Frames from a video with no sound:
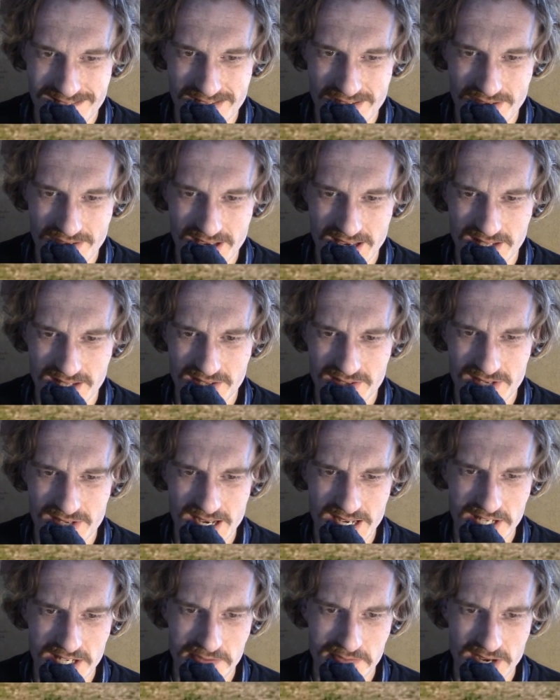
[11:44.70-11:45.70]
You can go
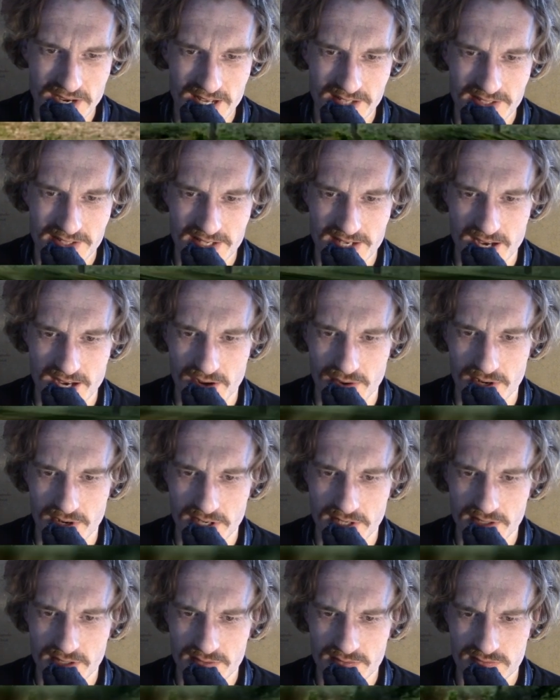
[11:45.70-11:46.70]
80 miles an hour
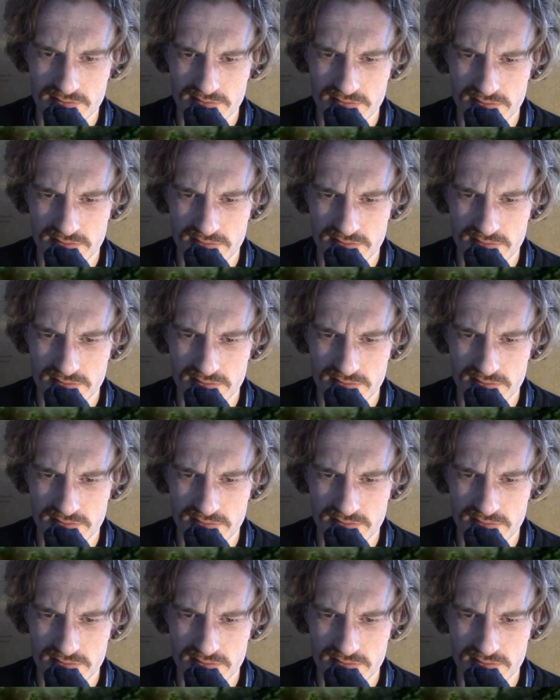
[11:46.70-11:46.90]
here,